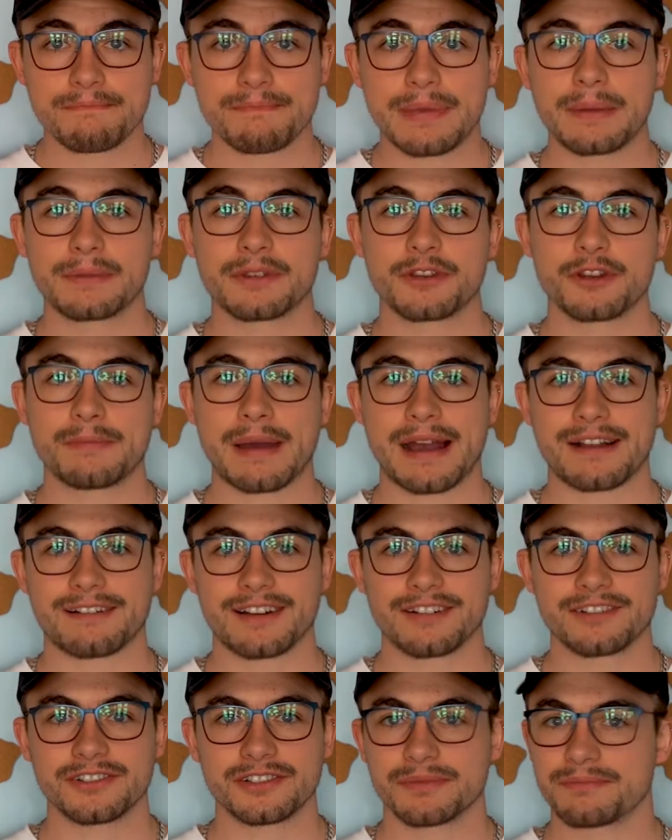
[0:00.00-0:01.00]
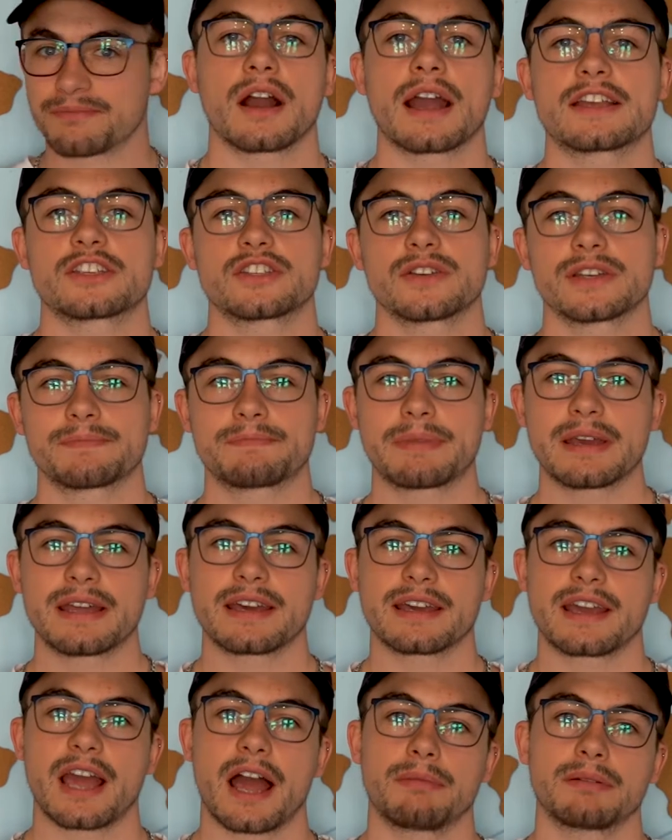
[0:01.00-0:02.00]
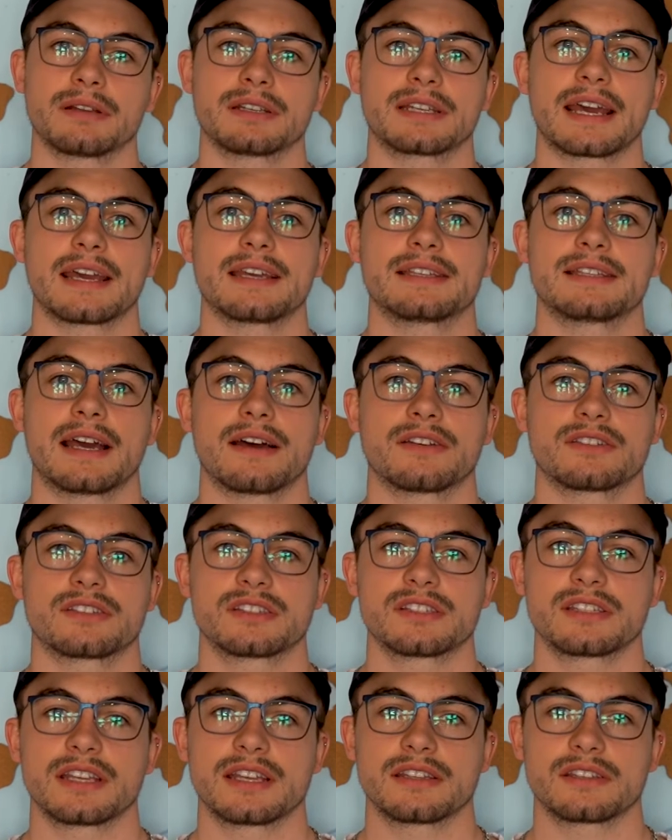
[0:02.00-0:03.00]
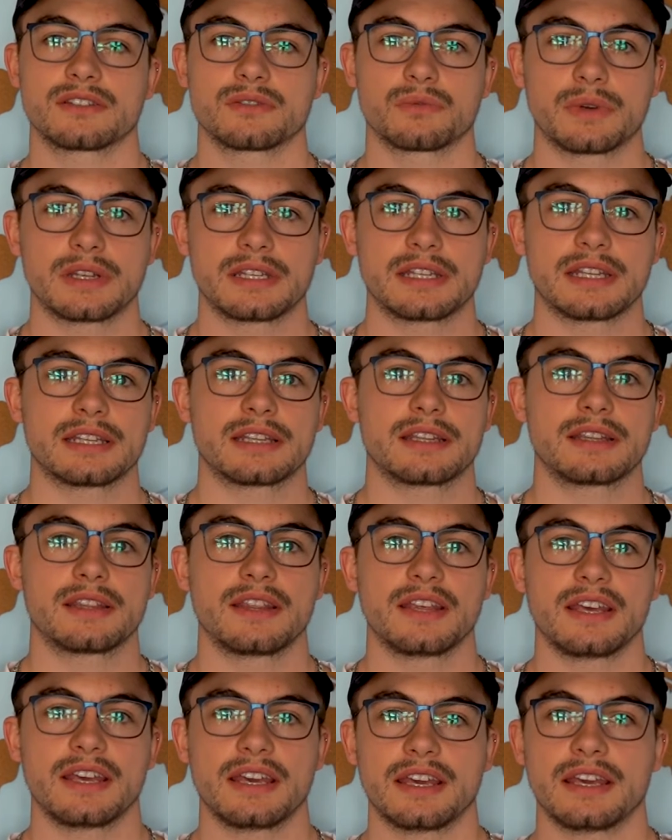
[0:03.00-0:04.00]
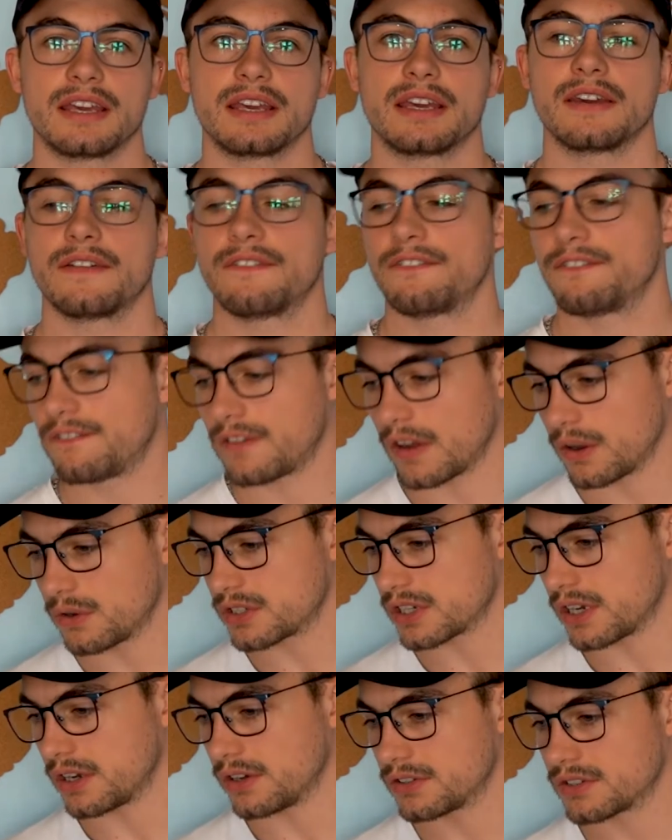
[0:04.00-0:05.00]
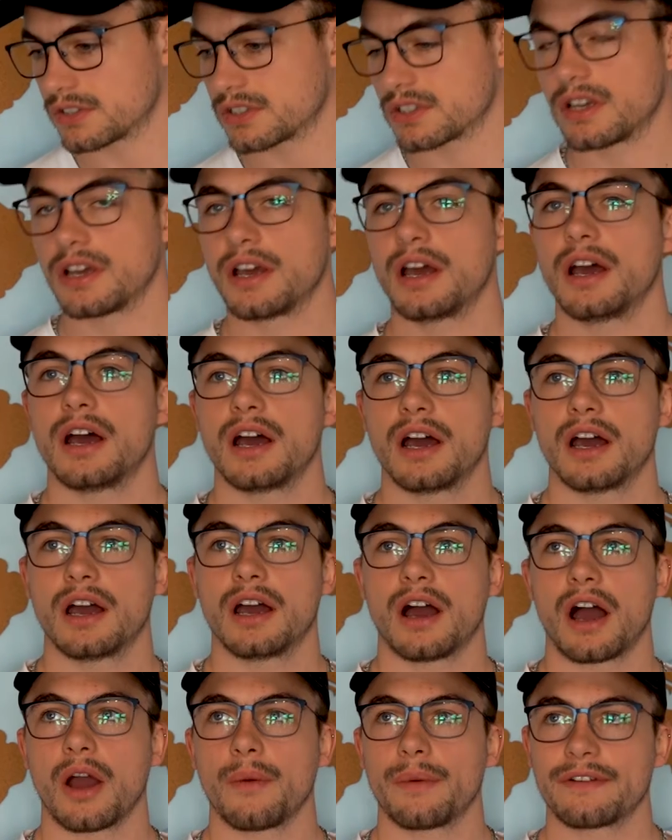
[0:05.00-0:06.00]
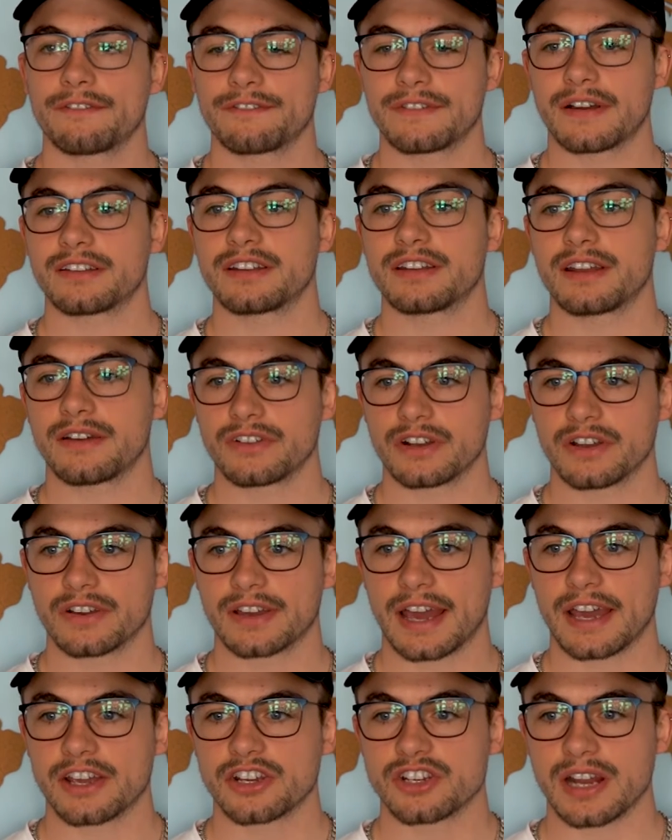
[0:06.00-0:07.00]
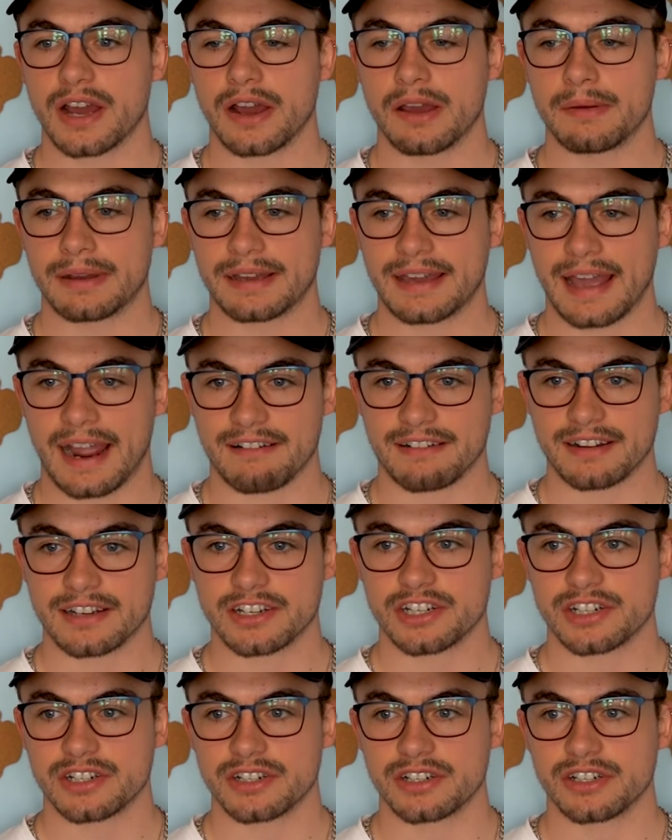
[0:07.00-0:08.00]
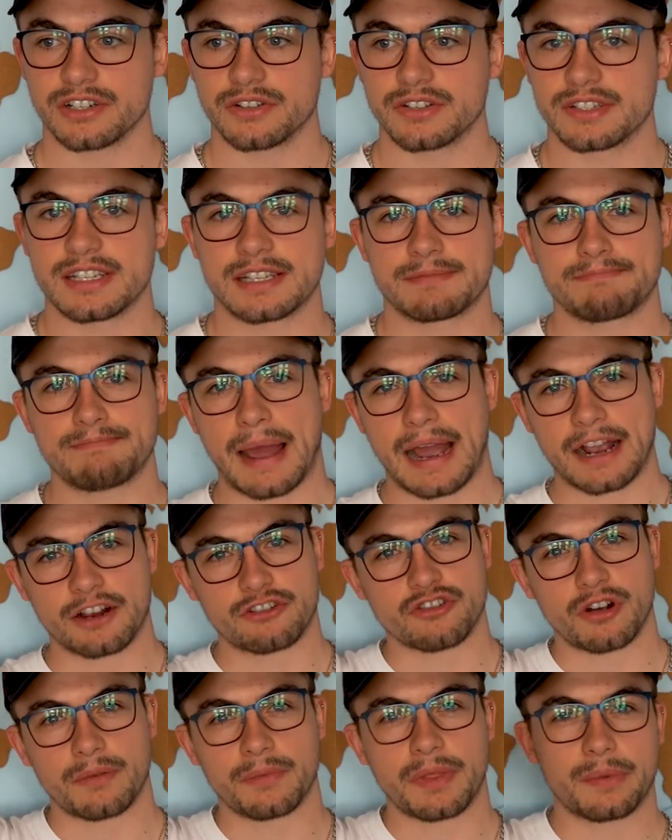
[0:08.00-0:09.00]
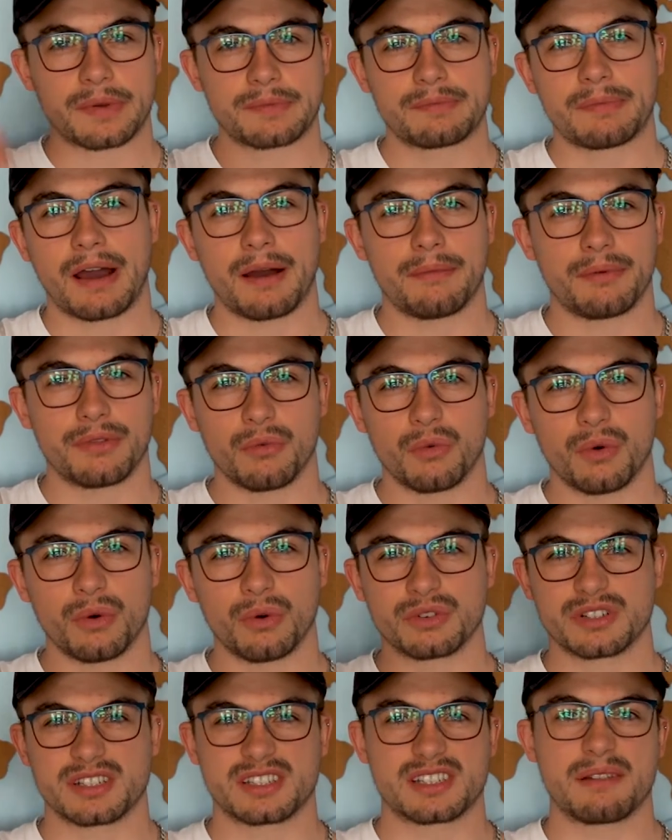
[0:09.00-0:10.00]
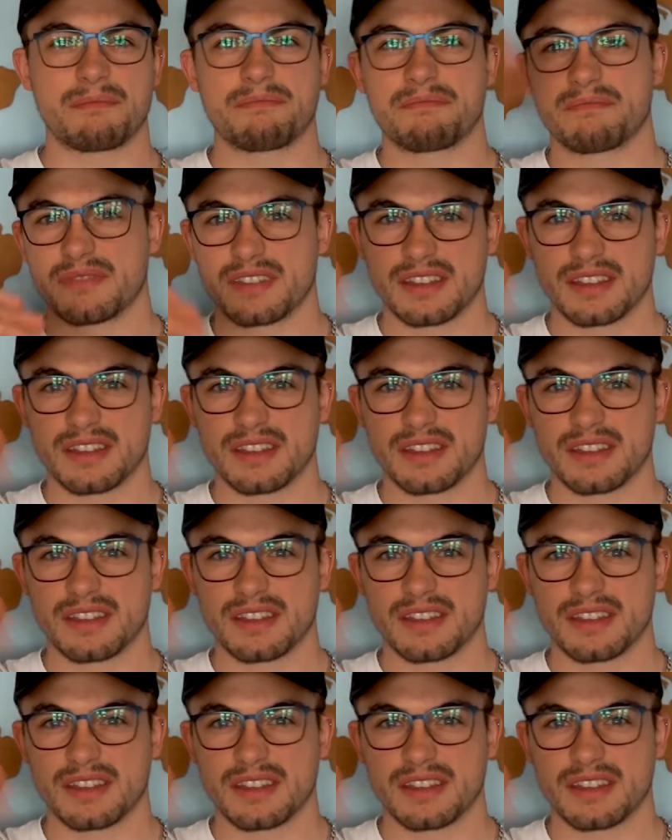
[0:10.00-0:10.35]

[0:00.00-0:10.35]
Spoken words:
Peep the new background. Okay, so it's been a couple of days now since we did the photos. I went and found another location out in my garage using this backdrop that we put up on the wall just to